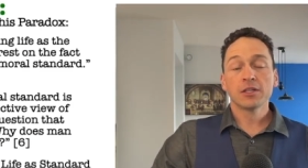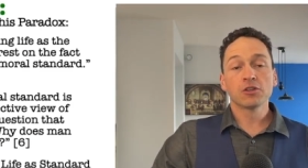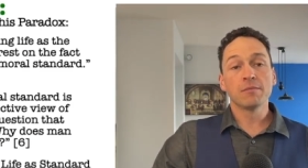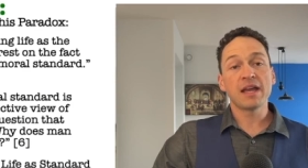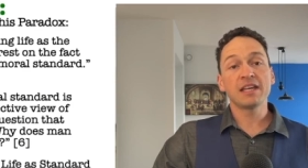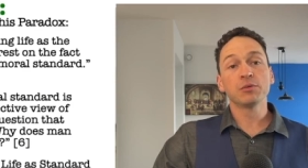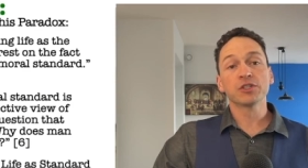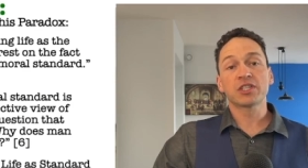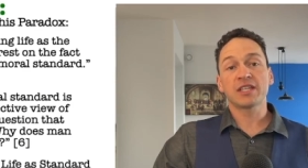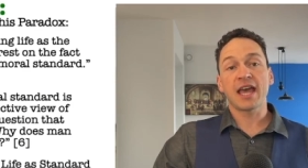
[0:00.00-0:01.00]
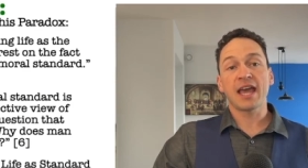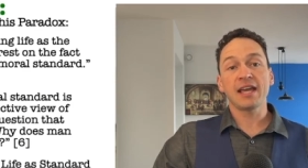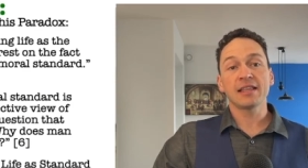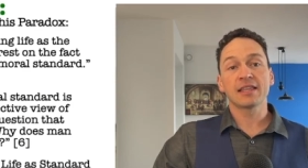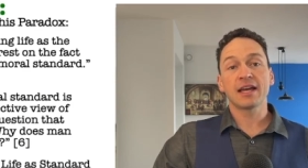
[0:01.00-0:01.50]
So many will
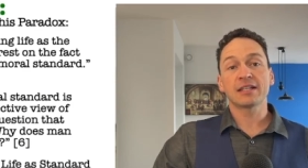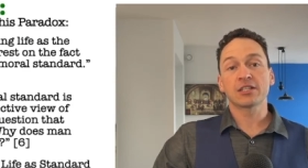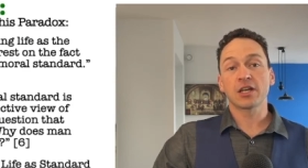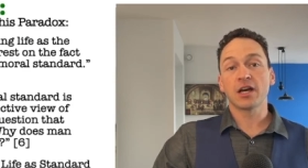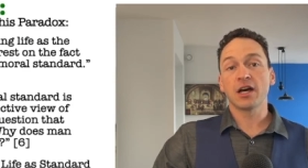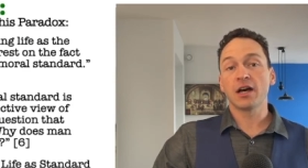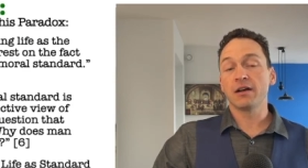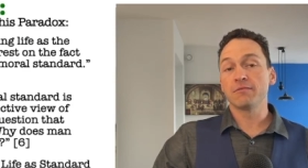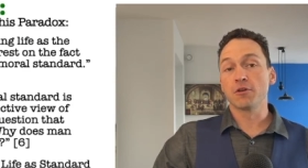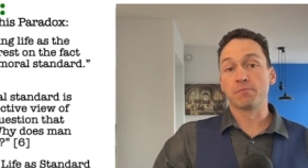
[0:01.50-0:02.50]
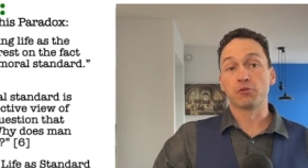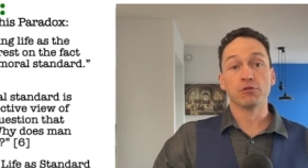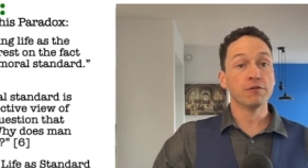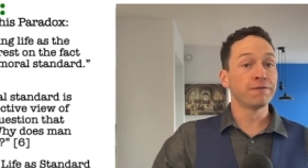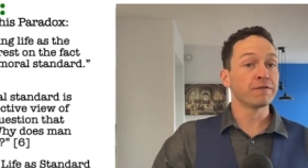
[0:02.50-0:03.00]
say that uh, the
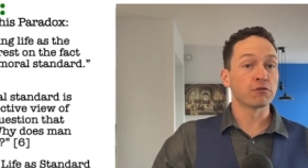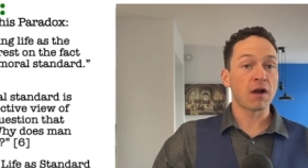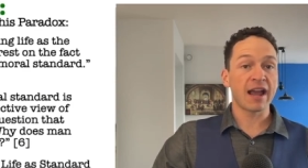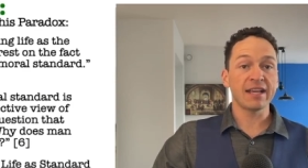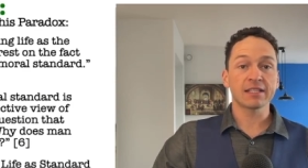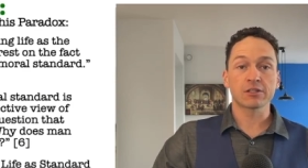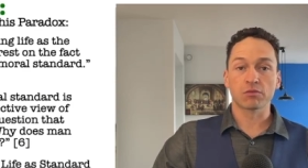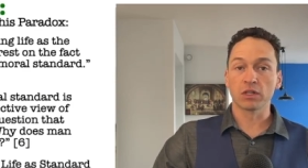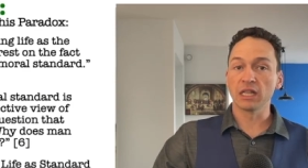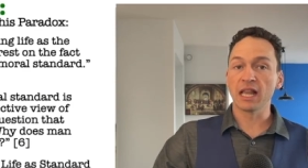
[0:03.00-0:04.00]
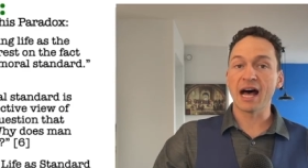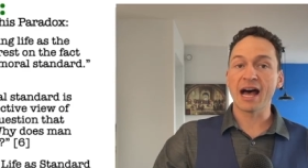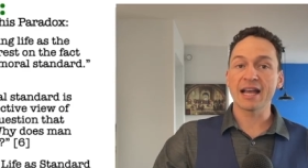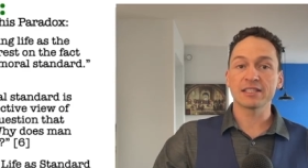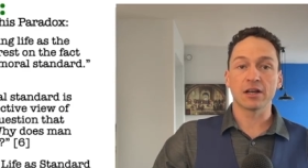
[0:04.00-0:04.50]
proof of rights
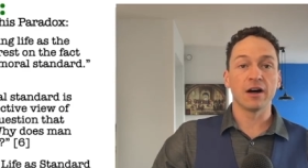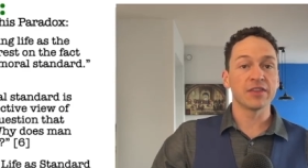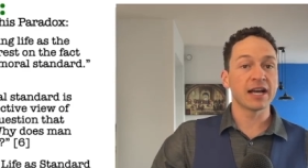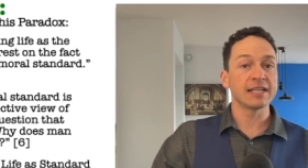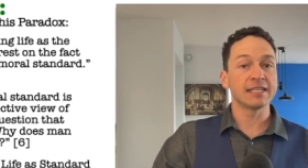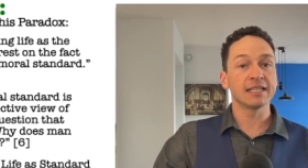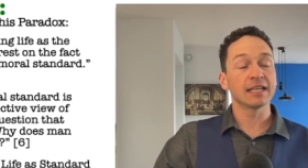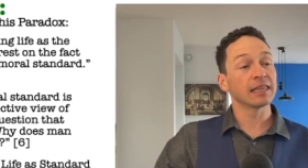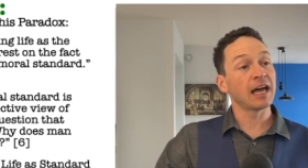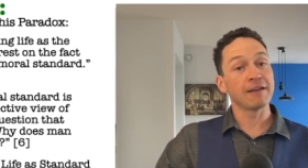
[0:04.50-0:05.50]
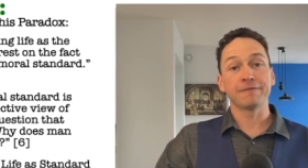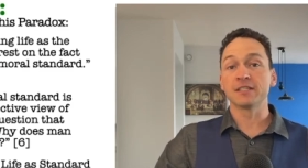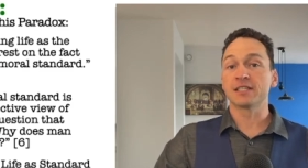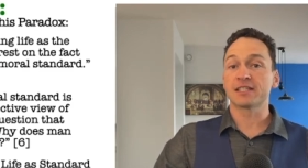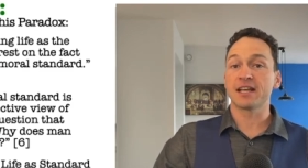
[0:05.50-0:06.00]
relies on the idea that life
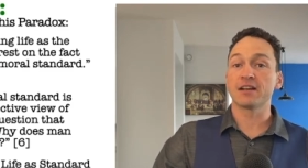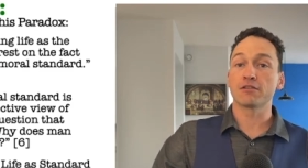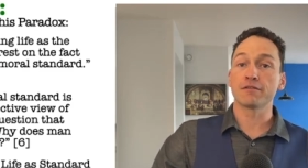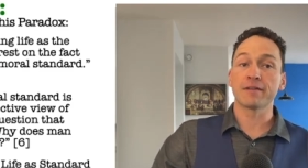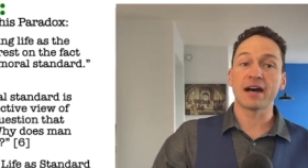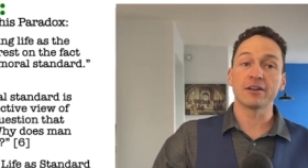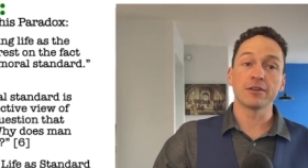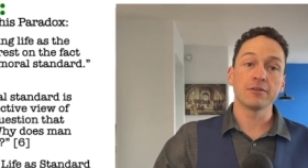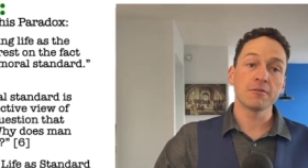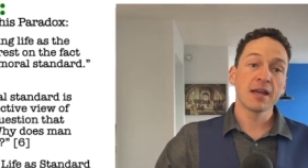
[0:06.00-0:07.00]
is the standard of value,